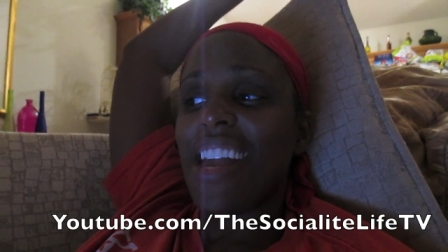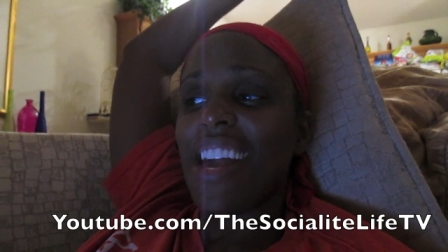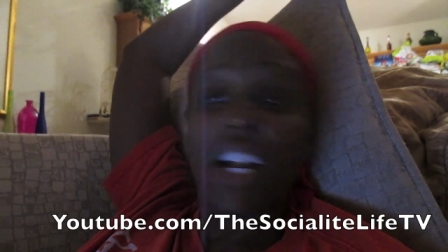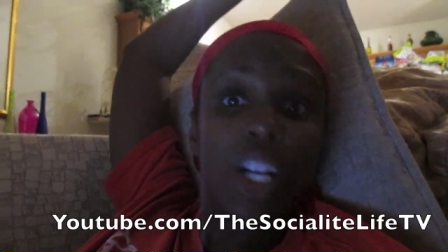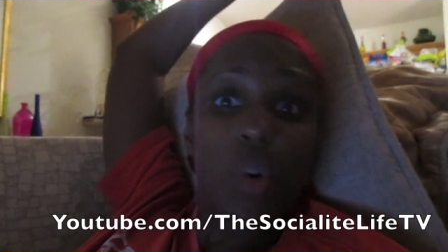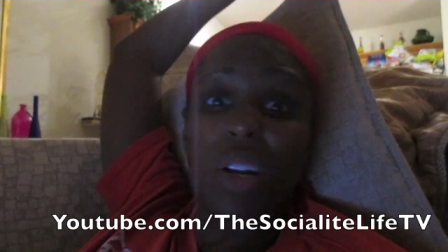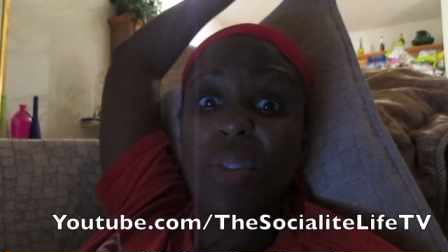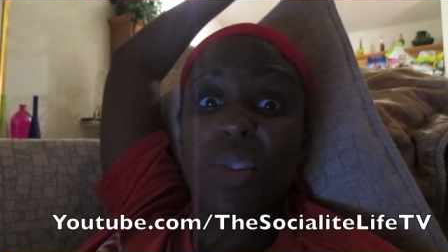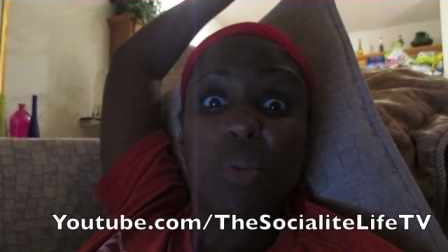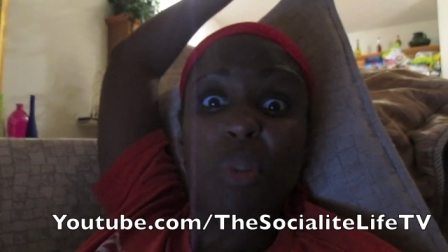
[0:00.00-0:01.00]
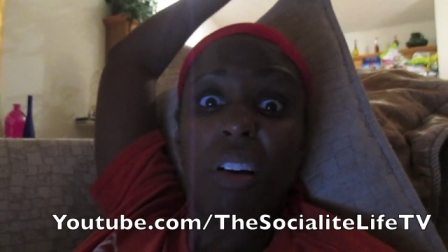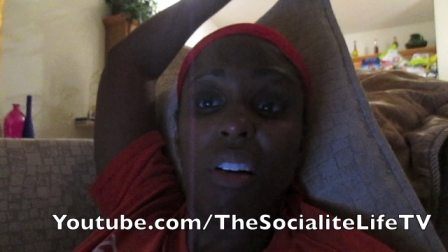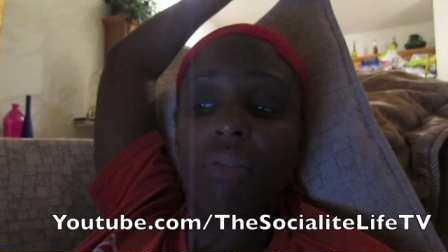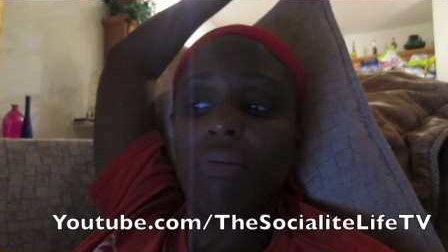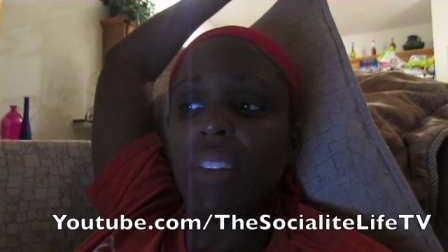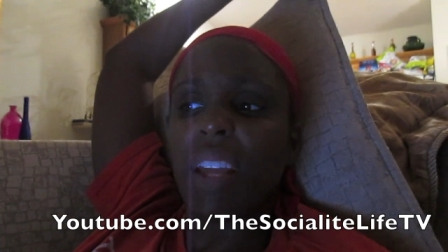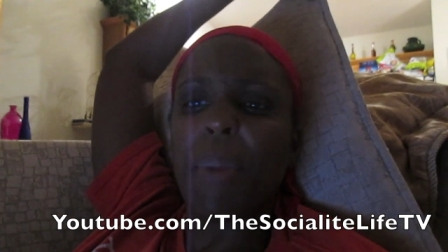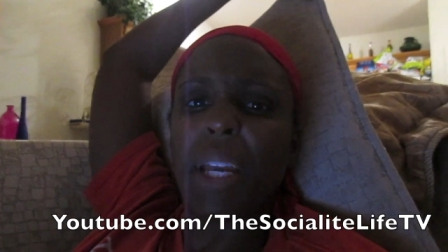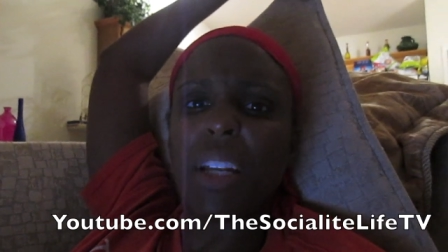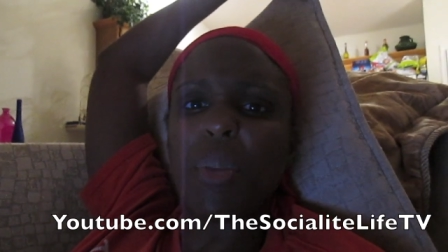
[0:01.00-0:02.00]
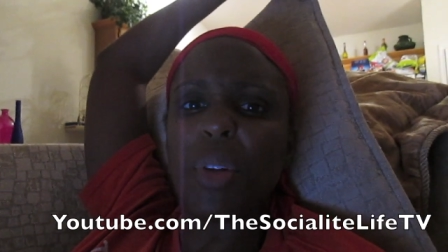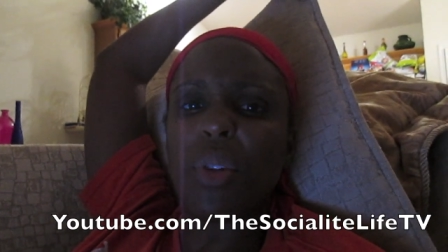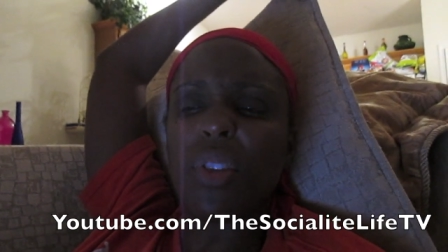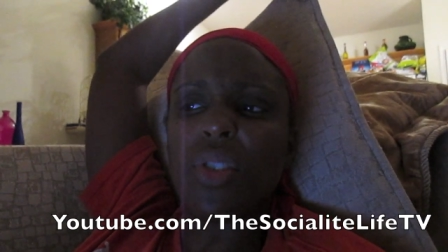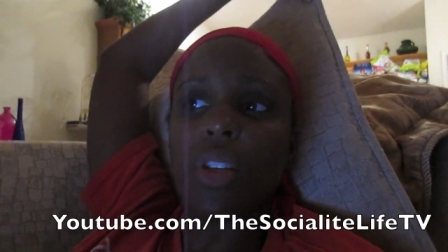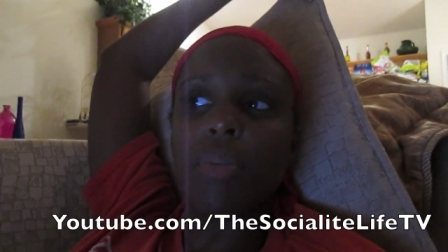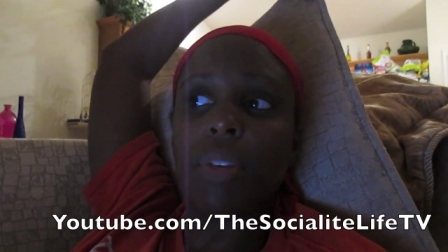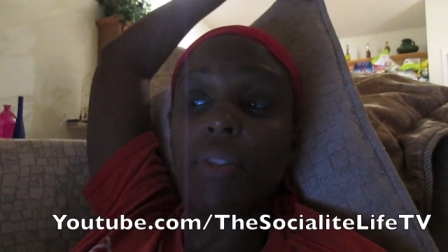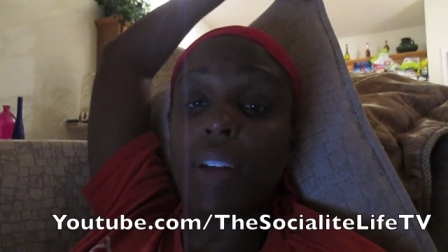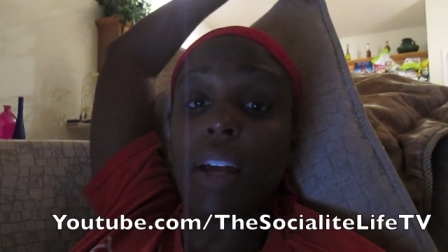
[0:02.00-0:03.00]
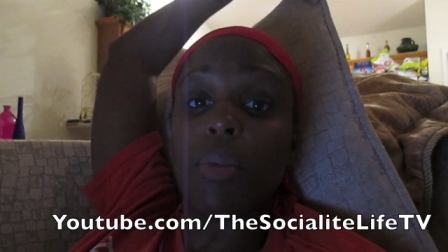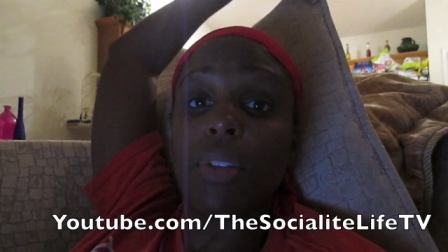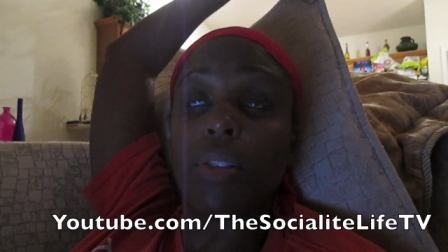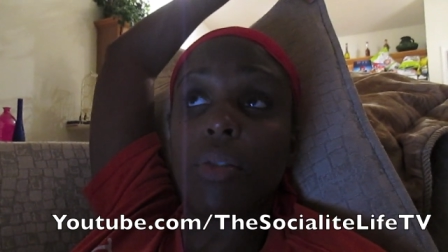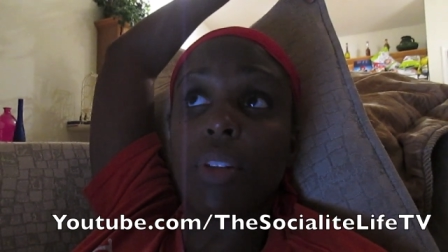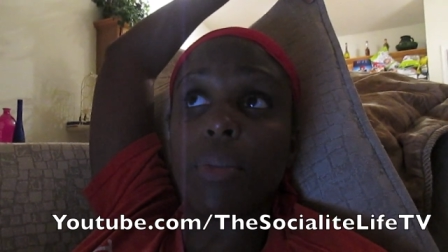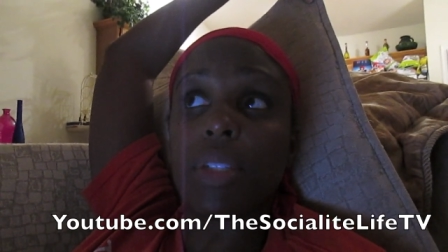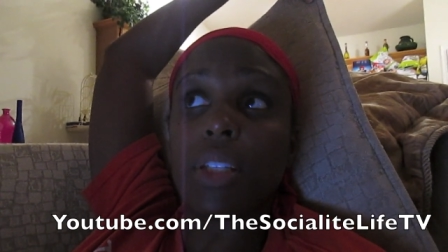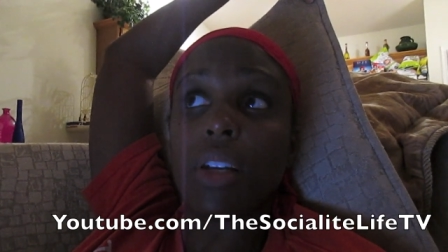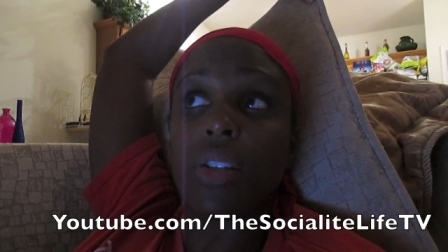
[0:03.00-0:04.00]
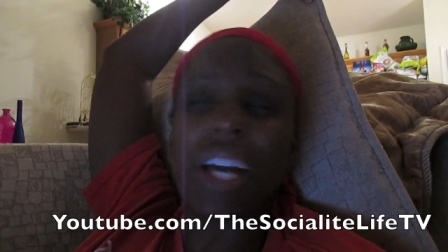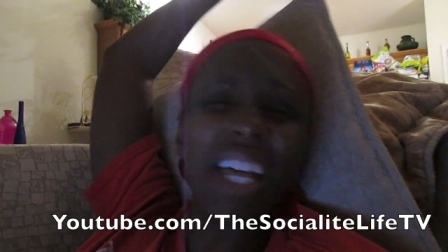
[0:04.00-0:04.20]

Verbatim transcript: I don't know what I'm going to do tomorrow. I think I might get up and go to the gym. If not, I'm going to go get a massage.